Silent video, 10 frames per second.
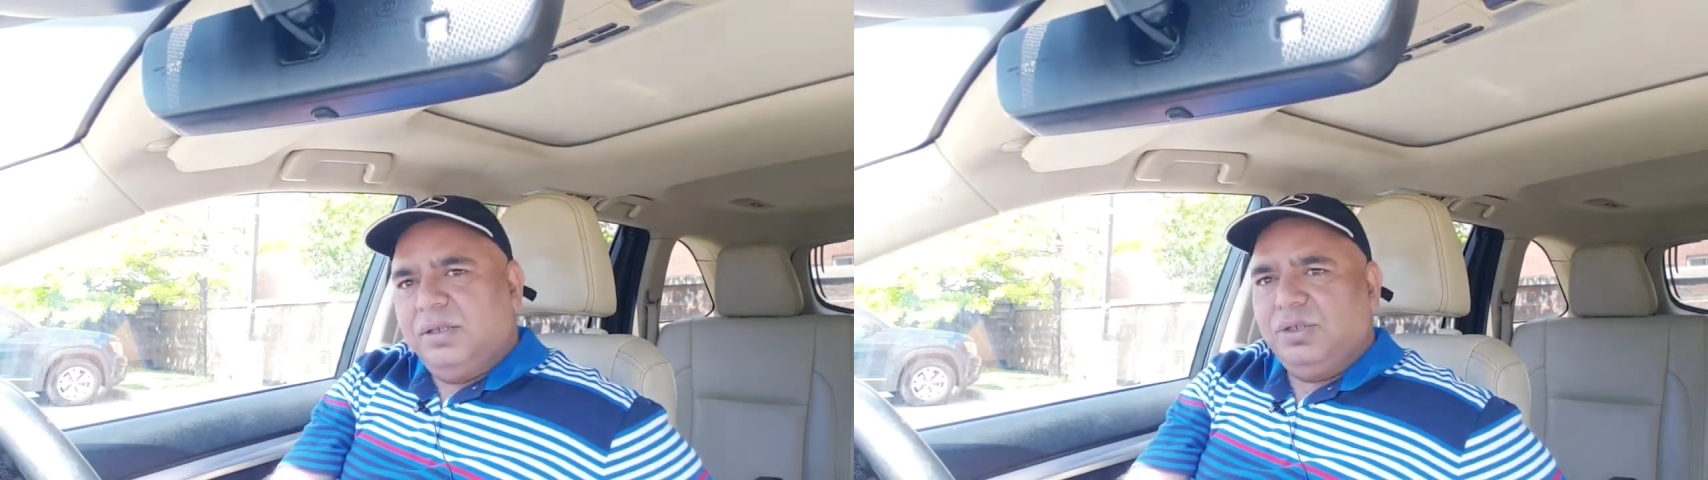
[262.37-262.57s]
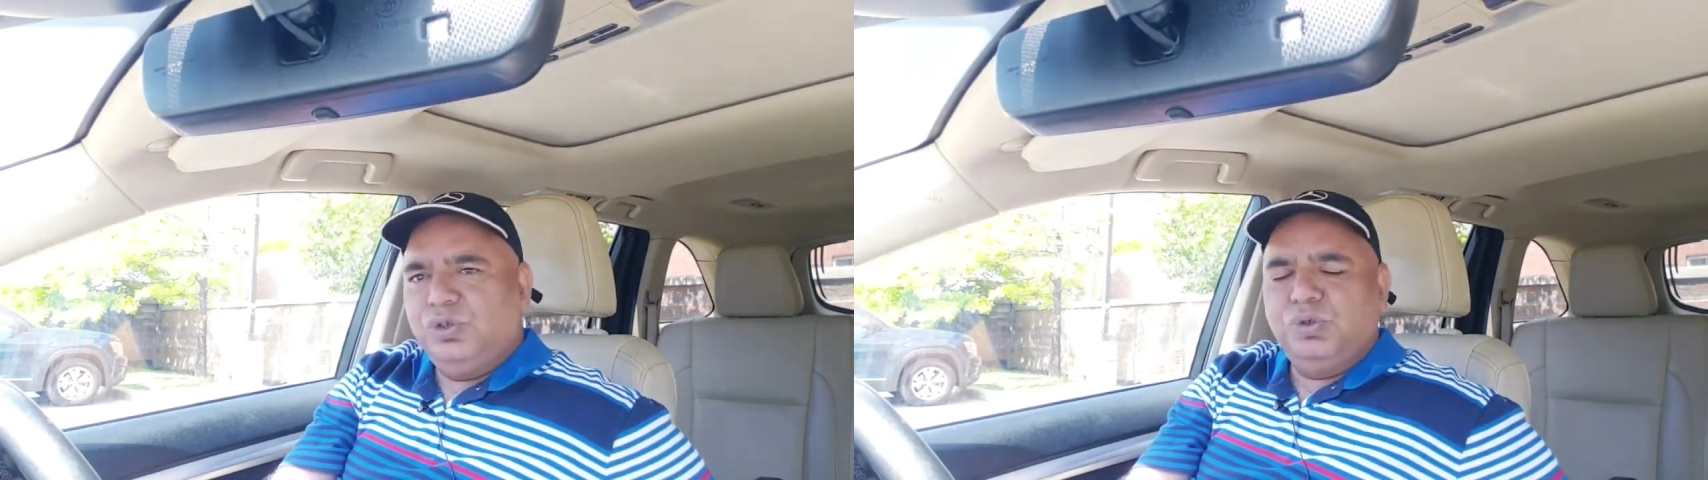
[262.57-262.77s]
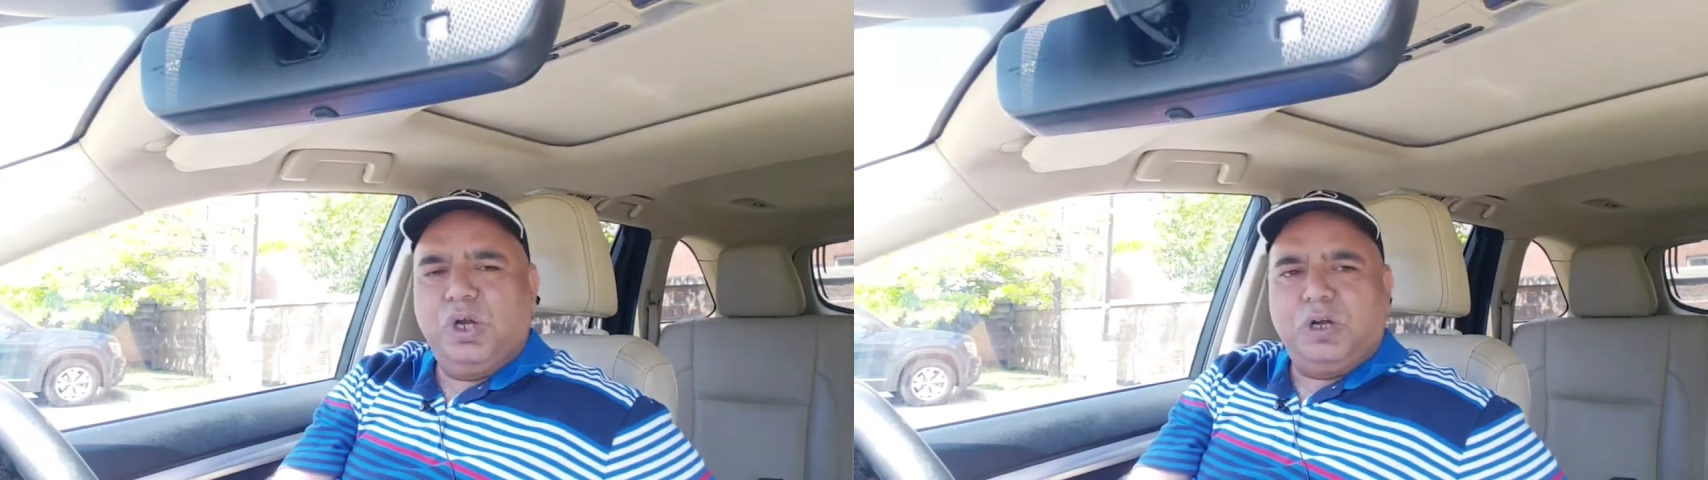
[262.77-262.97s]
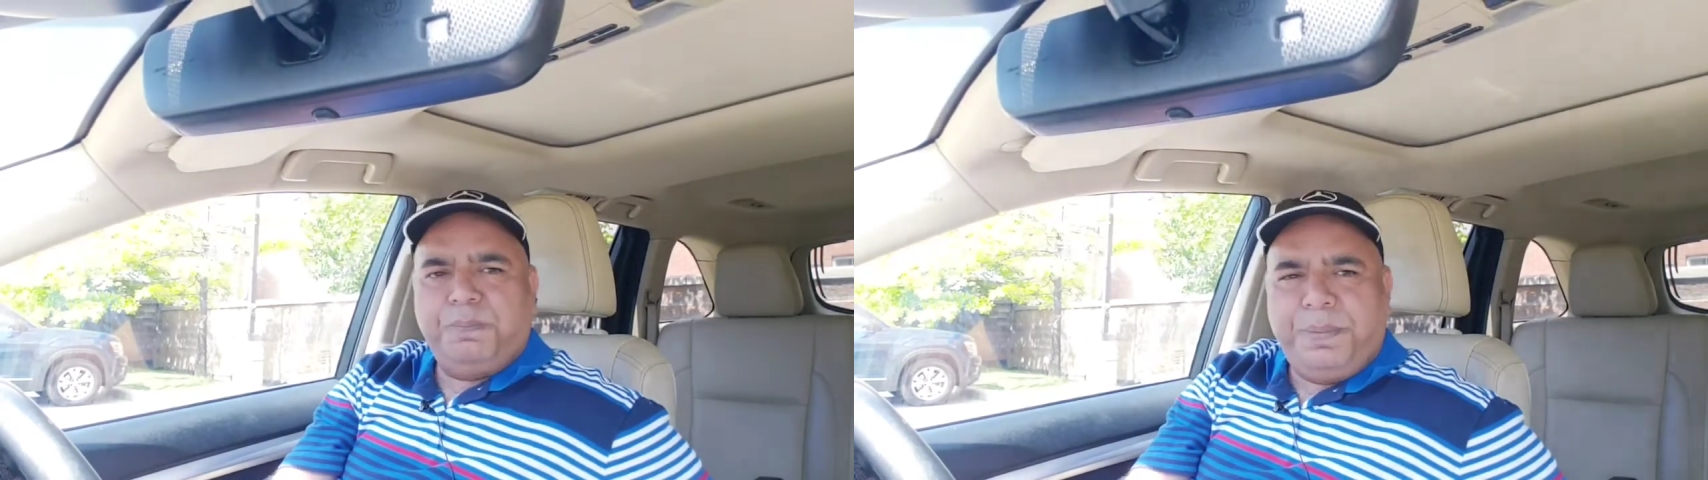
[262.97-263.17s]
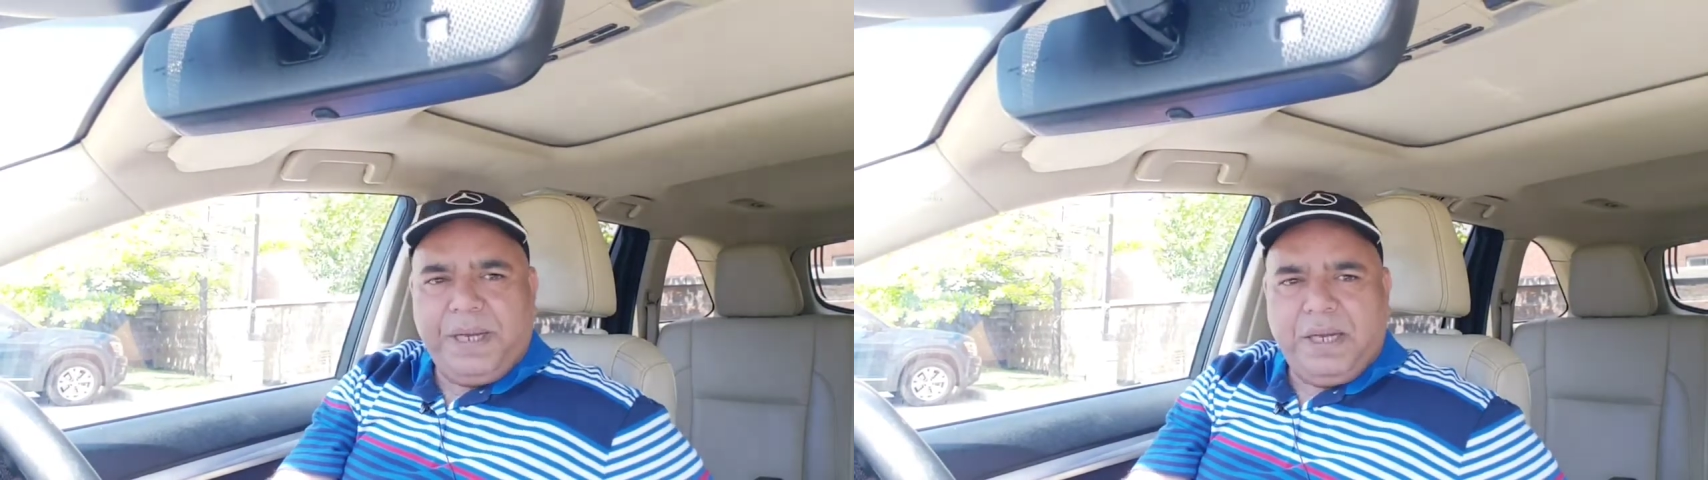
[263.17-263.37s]
Do not
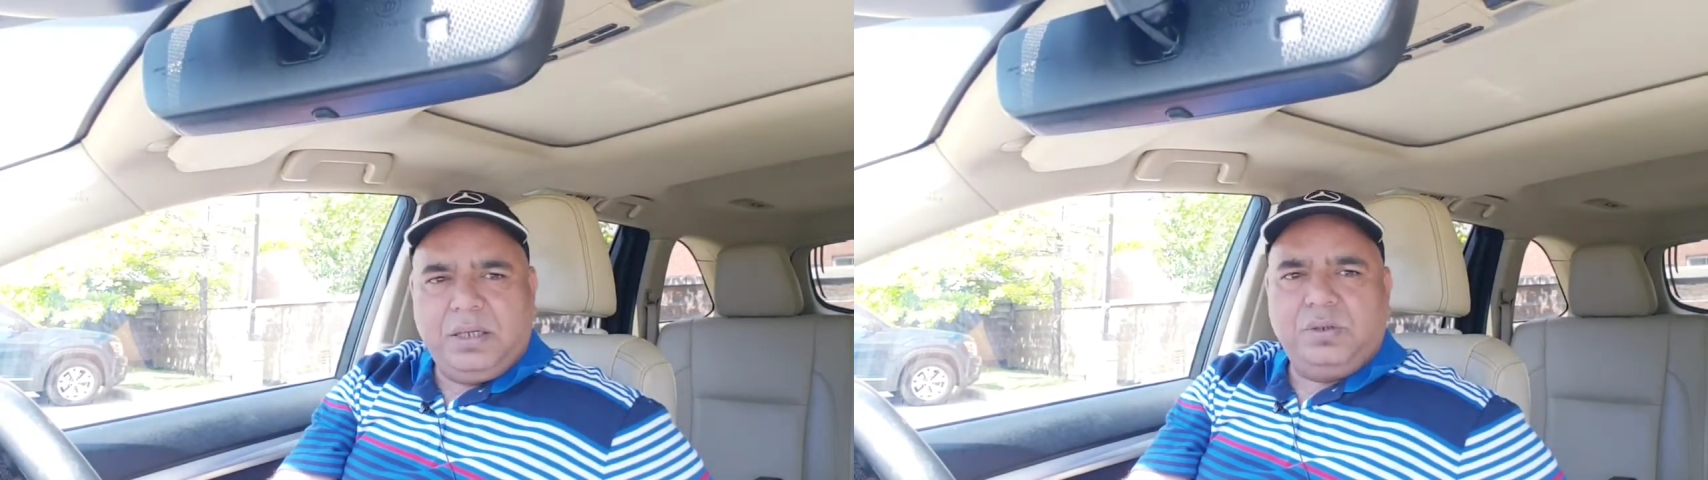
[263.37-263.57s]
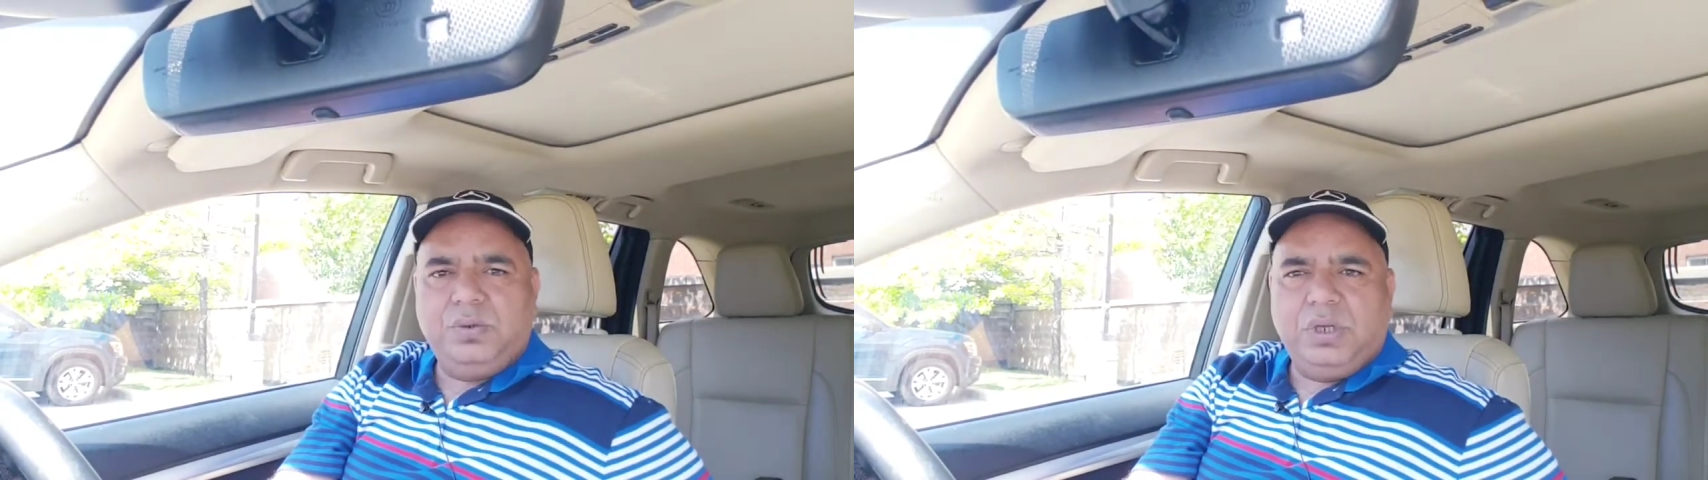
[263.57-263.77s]
pay to